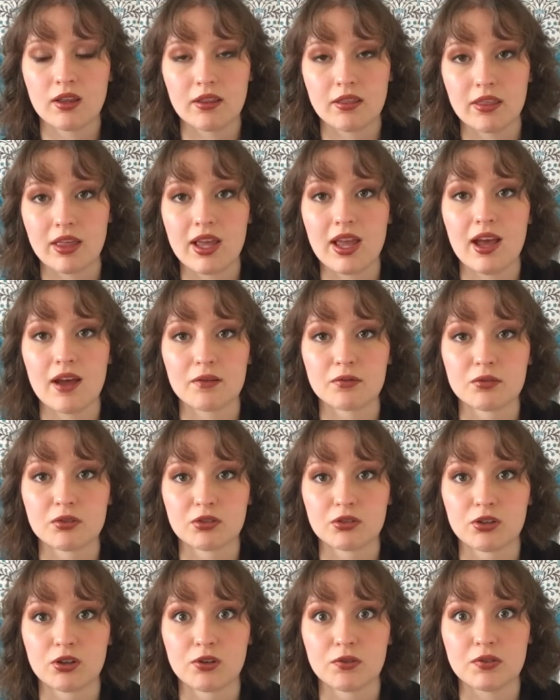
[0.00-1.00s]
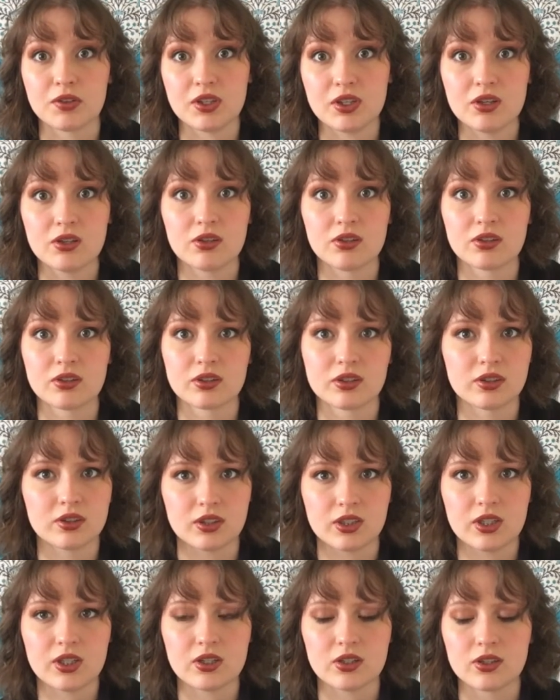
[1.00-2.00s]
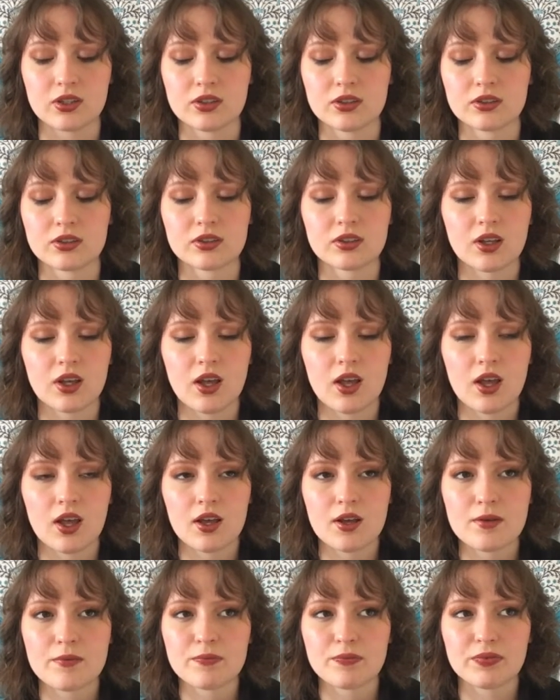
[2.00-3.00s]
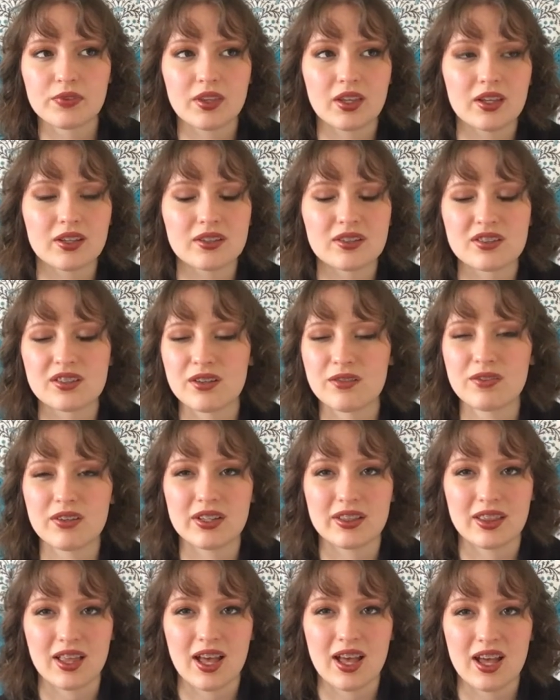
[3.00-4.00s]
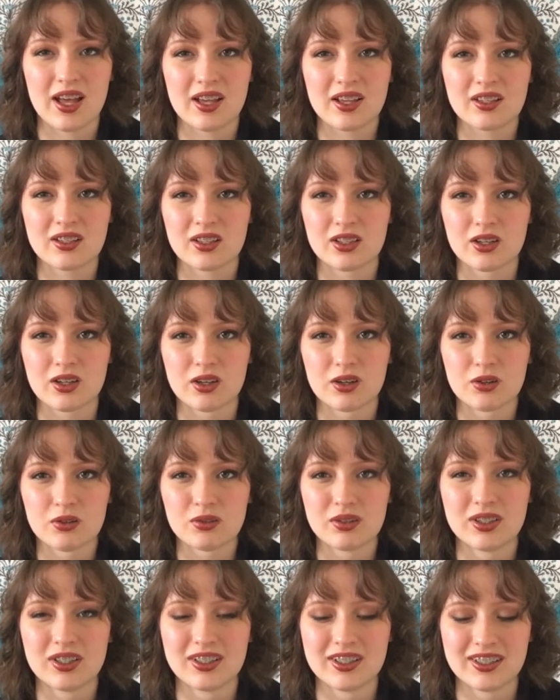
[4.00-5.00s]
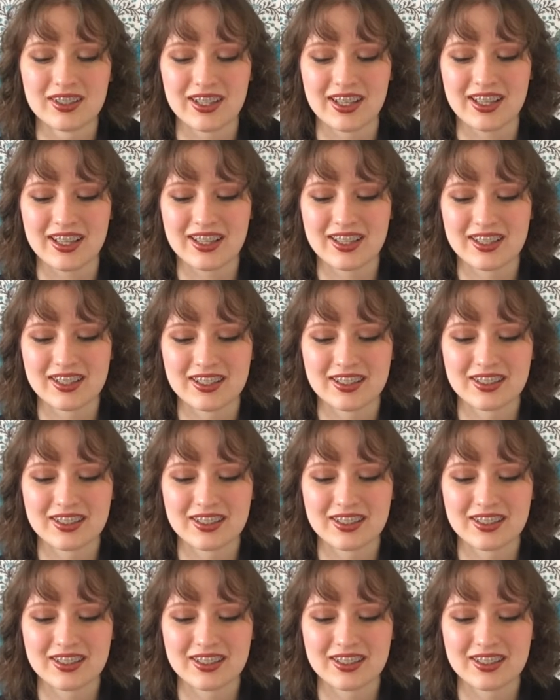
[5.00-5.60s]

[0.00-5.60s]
they have to serve years and years. It's stuff like that, you know? Like,